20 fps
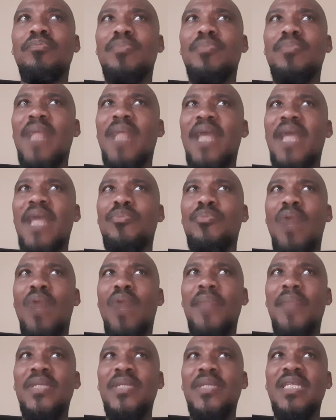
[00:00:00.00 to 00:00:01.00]
Black
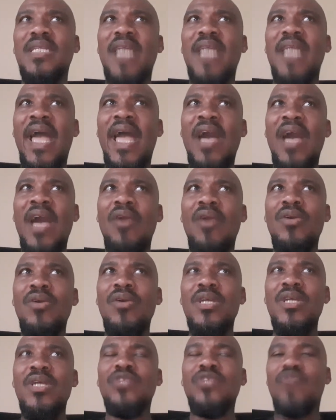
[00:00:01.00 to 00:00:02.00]
property down,
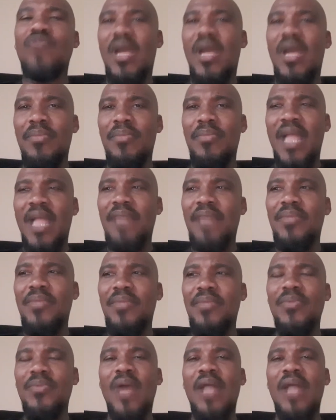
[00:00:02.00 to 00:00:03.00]
drive Black
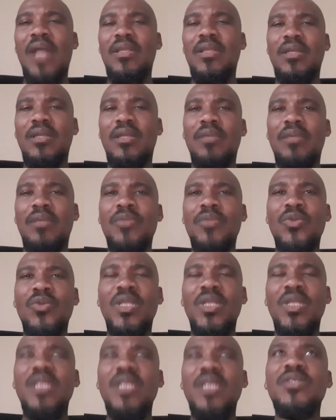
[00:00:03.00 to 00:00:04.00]
people out of the
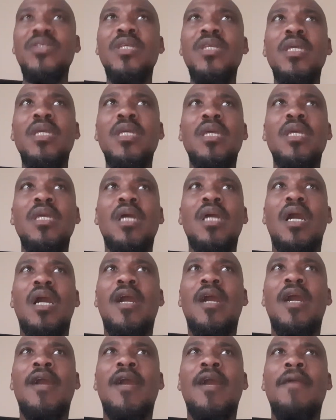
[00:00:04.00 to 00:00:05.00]
communities,
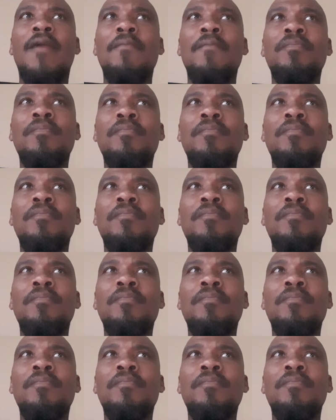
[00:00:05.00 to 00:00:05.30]
um,